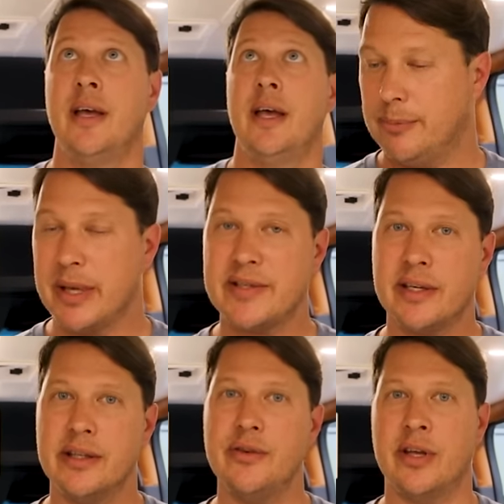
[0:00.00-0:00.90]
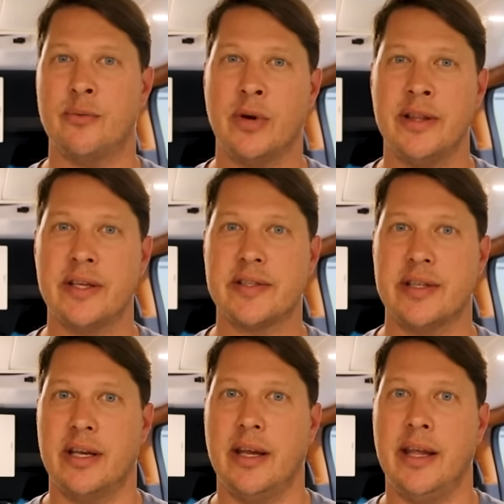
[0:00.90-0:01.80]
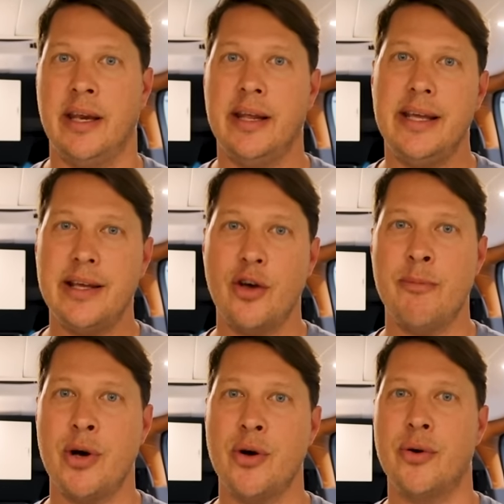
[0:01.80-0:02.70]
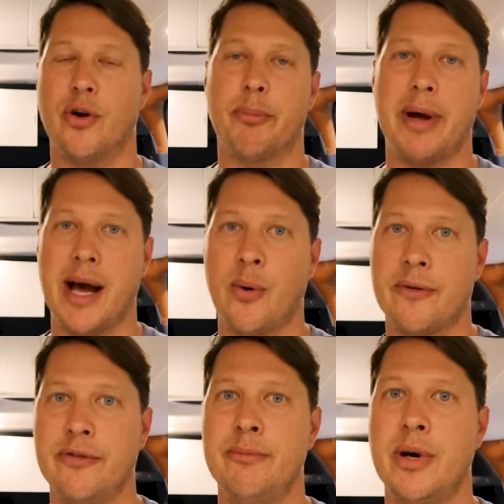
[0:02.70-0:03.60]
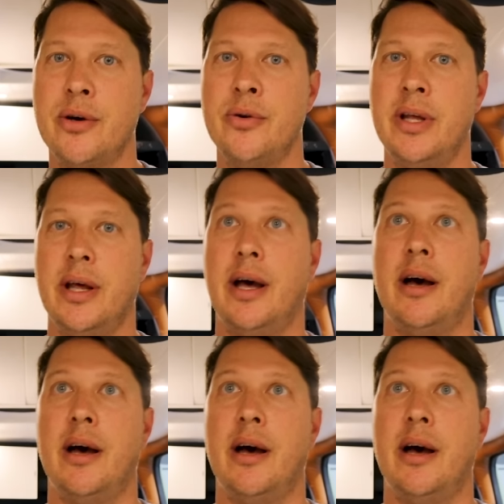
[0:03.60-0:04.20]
You can run this in eco mode or powerful mode.